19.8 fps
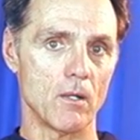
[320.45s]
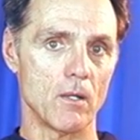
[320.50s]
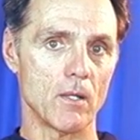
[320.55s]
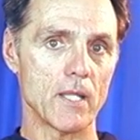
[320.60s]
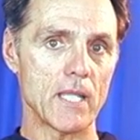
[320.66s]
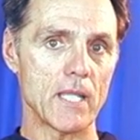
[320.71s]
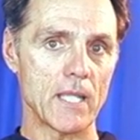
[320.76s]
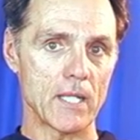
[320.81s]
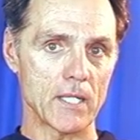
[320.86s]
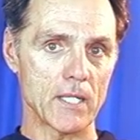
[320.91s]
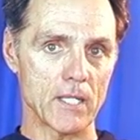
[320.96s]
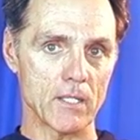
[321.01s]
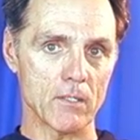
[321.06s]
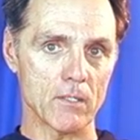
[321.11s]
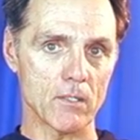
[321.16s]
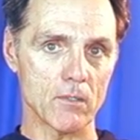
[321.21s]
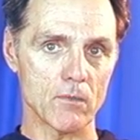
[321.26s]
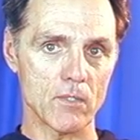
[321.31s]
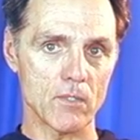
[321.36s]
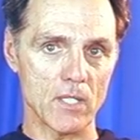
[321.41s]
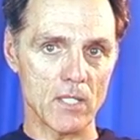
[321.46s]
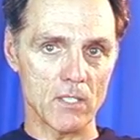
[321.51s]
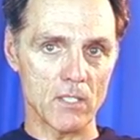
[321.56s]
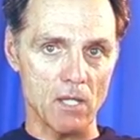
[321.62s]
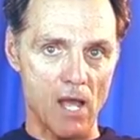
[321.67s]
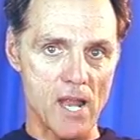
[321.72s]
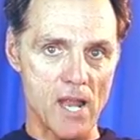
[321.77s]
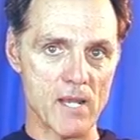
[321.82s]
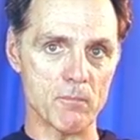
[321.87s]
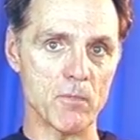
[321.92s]
hitting the
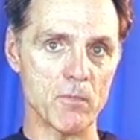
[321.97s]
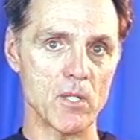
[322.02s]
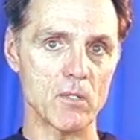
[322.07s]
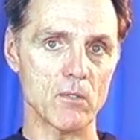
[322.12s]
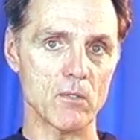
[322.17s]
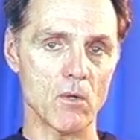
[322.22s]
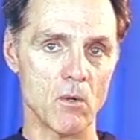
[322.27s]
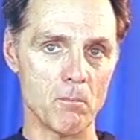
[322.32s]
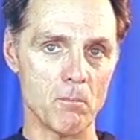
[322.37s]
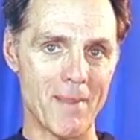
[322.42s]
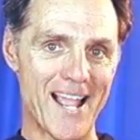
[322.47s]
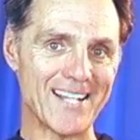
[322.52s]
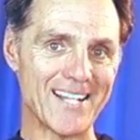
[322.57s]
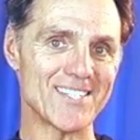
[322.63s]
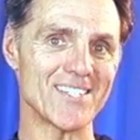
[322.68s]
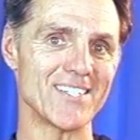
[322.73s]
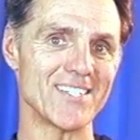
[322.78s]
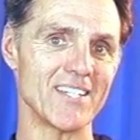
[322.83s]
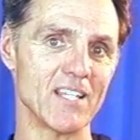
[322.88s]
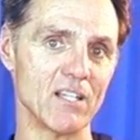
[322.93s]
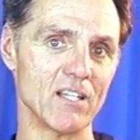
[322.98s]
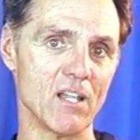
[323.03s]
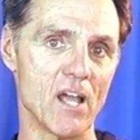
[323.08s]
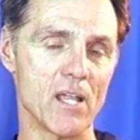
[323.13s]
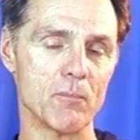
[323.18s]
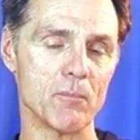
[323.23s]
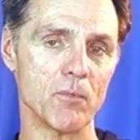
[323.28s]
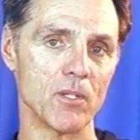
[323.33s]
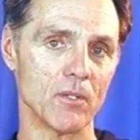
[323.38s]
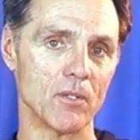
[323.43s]
alignment or matching the
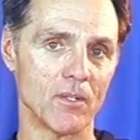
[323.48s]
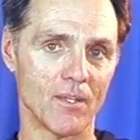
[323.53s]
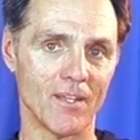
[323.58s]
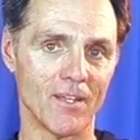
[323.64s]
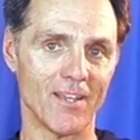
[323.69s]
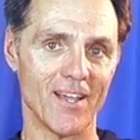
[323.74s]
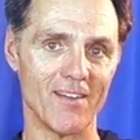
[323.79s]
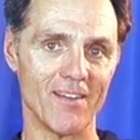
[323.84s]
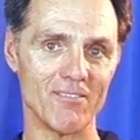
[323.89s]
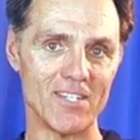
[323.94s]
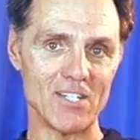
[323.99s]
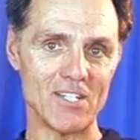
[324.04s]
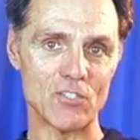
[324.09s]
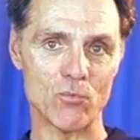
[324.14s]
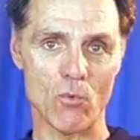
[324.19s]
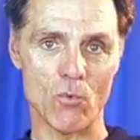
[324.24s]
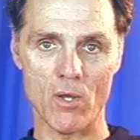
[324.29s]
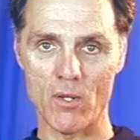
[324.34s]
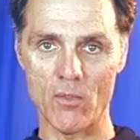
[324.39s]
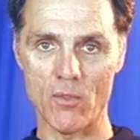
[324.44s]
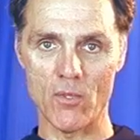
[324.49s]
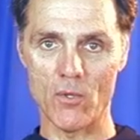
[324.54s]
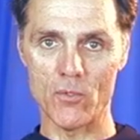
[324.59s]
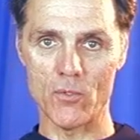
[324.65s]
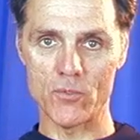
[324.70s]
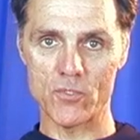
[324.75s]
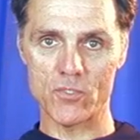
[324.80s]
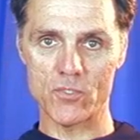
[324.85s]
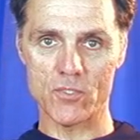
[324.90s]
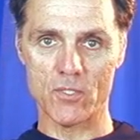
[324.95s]
alignment of each one of
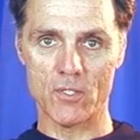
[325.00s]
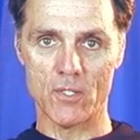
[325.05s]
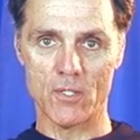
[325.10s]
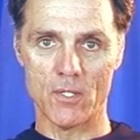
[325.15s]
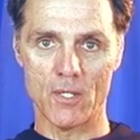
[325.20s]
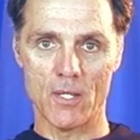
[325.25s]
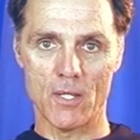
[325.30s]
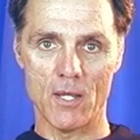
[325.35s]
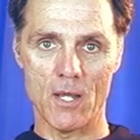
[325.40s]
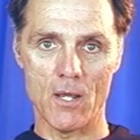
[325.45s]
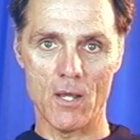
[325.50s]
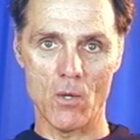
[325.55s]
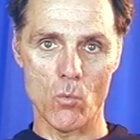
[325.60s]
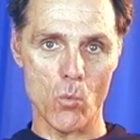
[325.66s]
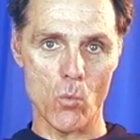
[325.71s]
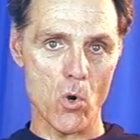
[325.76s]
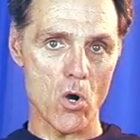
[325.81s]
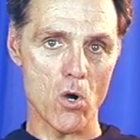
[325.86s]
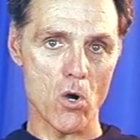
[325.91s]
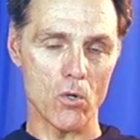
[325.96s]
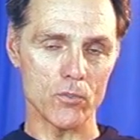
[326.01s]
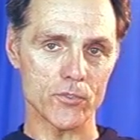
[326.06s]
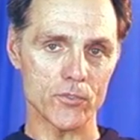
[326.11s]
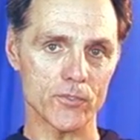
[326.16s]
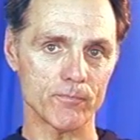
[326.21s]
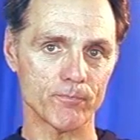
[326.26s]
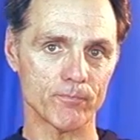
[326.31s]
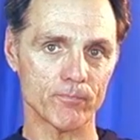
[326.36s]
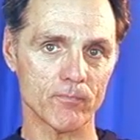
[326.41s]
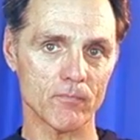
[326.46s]
those
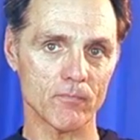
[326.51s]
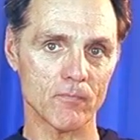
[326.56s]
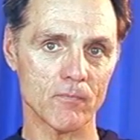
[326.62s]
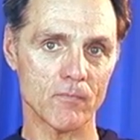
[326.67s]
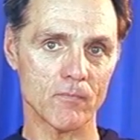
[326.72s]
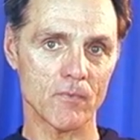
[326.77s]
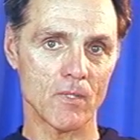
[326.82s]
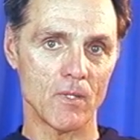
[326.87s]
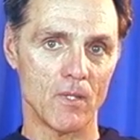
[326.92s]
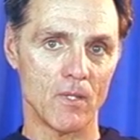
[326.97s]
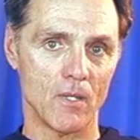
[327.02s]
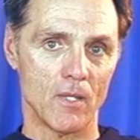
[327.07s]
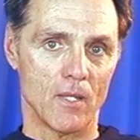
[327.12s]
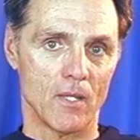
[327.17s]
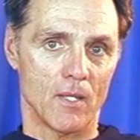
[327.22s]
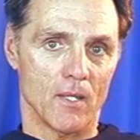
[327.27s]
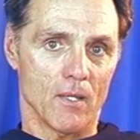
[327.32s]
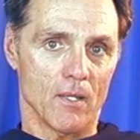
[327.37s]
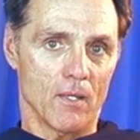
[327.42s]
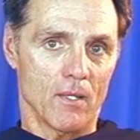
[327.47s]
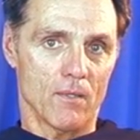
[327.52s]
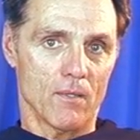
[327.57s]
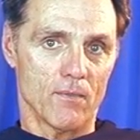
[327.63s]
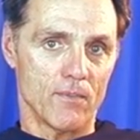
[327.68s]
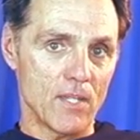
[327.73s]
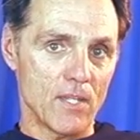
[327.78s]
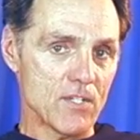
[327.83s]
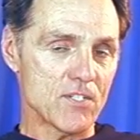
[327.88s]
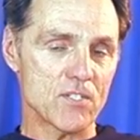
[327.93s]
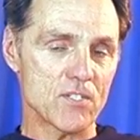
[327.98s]
walls.
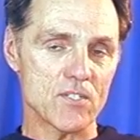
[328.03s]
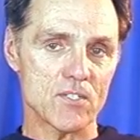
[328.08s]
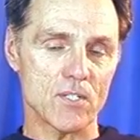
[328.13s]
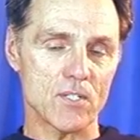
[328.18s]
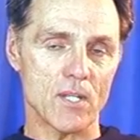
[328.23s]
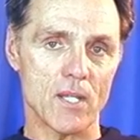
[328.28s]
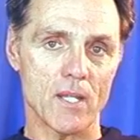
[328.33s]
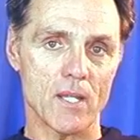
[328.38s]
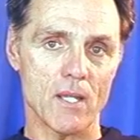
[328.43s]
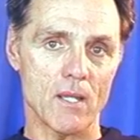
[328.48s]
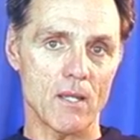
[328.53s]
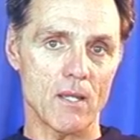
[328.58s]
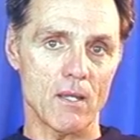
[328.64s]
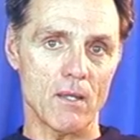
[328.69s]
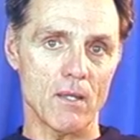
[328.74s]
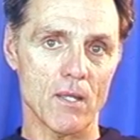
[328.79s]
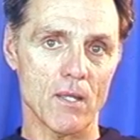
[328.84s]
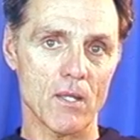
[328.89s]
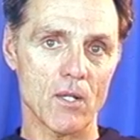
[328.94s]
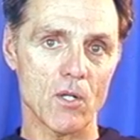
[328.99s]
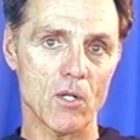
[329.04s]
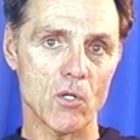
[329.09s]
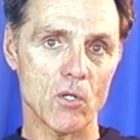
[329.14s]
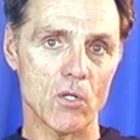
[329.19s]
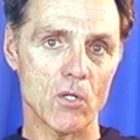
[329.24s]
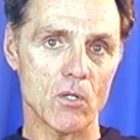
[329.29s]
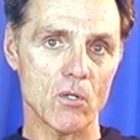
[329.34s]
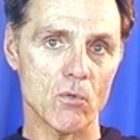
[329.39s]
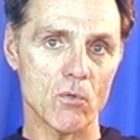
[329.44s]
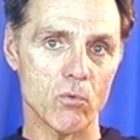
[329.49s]
This is a
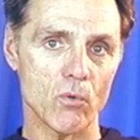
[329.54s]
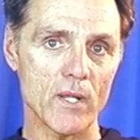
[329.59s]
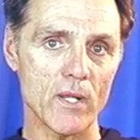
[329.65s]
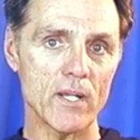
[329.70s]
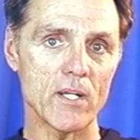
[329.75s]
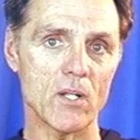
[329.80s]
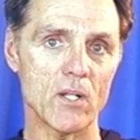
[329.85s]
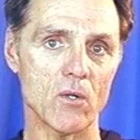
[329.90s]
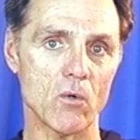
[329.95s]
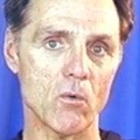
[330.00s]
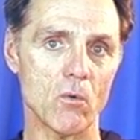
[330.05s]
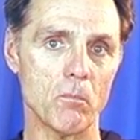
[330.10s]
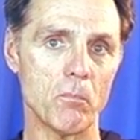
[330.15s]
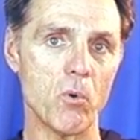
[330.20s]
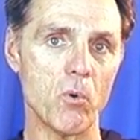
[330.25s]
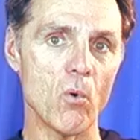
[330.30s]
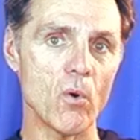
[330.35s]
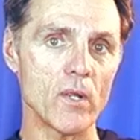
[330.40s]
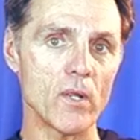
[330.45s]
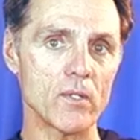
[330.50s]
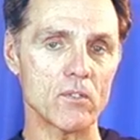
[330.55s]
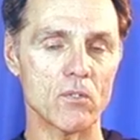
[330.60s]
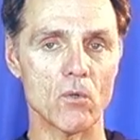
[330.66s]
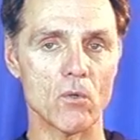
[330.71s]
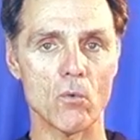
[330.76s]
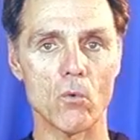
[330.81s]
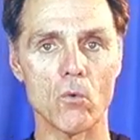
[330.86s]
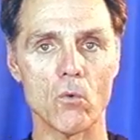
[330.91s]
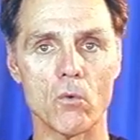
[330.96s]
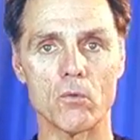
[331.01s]
critical point
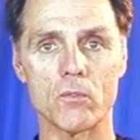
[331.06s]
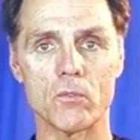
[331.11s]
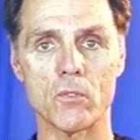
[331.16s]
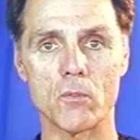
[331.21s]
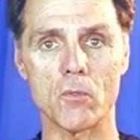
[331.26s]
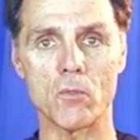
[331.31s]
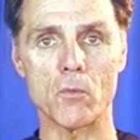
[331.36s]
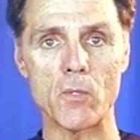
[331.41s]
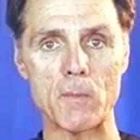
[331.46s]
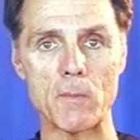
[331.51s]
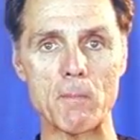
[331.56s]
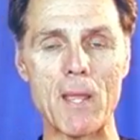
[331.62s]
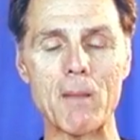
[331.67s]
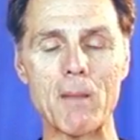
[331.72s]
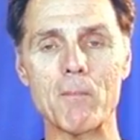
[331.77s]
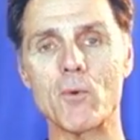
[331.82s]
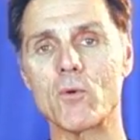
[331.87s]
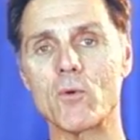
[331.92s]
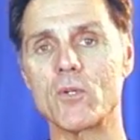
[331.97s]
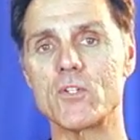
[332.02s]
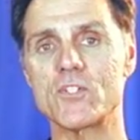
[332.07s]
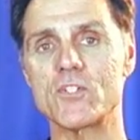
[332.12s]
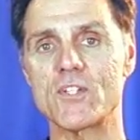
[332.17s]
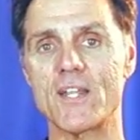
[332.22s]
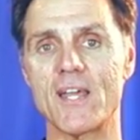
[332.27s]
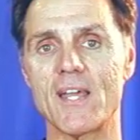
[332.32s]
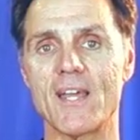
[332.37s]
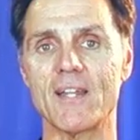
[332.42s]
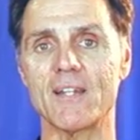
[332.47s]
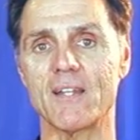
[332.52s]
to remember, is
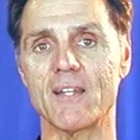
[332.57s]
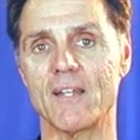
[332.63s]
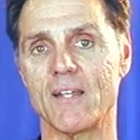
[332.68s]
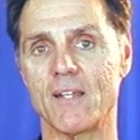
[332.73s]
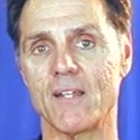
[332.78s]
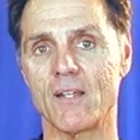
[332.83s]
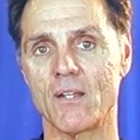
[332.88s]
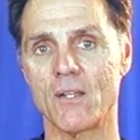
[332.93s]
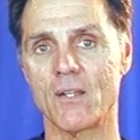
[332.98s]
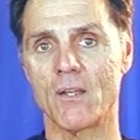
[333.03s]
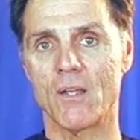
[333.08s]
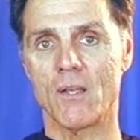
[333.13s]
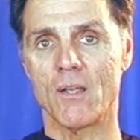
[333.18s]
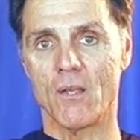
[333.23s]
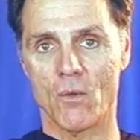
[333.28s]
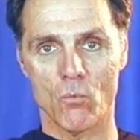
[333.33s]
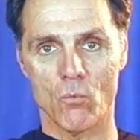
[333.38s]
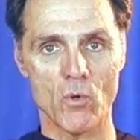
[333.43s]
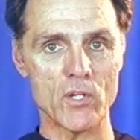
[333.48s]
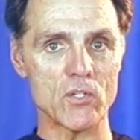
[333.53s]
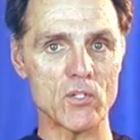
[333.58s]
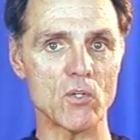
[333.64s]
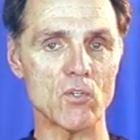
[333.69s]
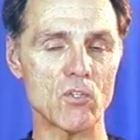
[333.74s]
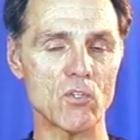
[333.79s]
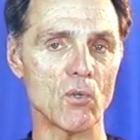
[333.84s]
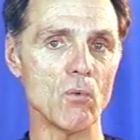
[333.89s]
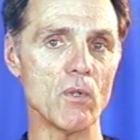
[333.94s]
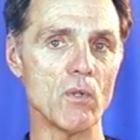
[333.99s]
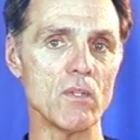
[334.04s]
that when you're
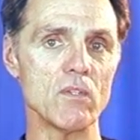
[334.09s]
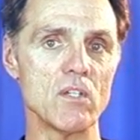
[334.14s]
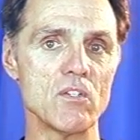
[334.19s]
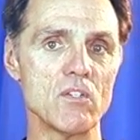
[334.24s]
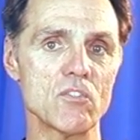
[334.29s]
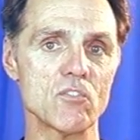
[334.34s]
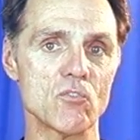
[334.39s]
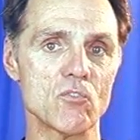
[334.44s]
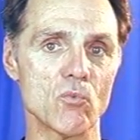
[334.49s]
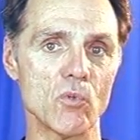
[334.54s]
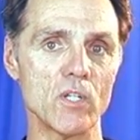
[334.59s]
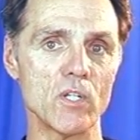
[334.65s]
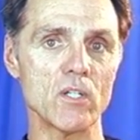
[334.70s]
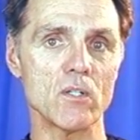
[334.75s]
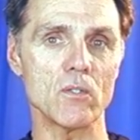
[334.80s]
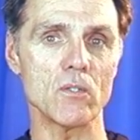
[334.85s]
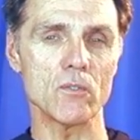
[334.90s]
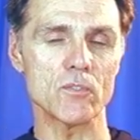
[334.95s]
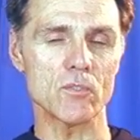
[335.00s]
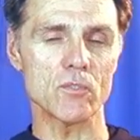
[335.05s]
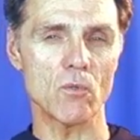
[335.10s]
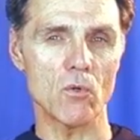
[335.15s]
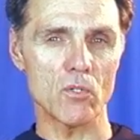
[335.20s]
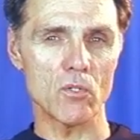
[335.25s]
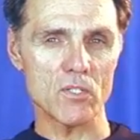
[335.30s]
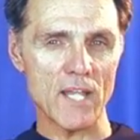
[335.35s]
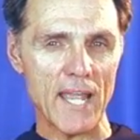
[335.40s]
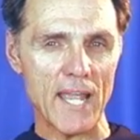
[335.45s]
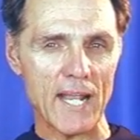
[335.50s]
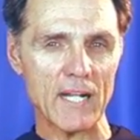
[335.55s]
doing these drills or
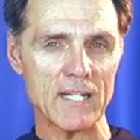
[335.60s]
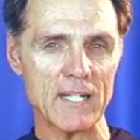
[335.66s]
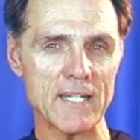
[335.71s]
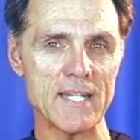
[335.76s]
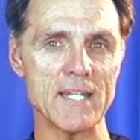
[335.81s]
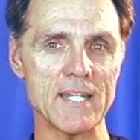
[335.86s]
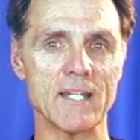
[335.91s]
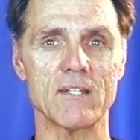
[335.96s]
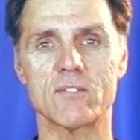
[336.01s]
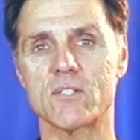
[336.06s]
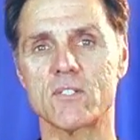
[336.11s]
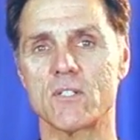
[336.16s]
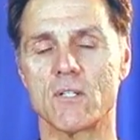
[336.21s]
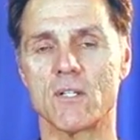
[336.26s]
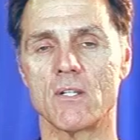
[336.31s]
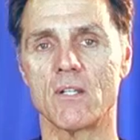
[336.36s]
techniques,